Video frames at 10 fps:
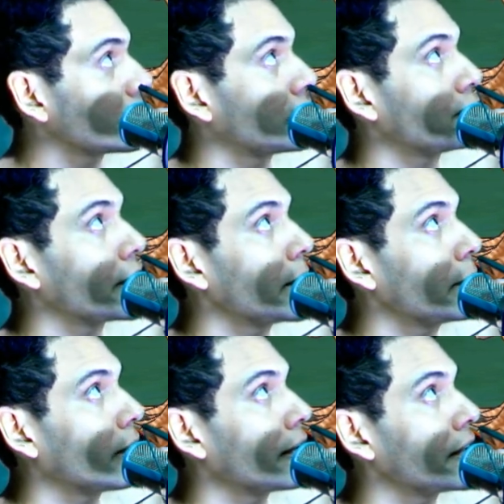The
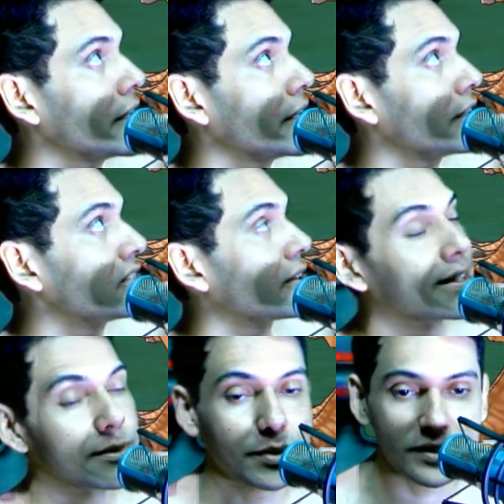tricky part here is to
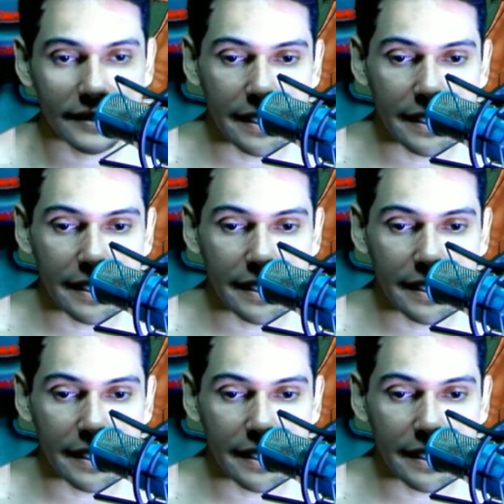get to plus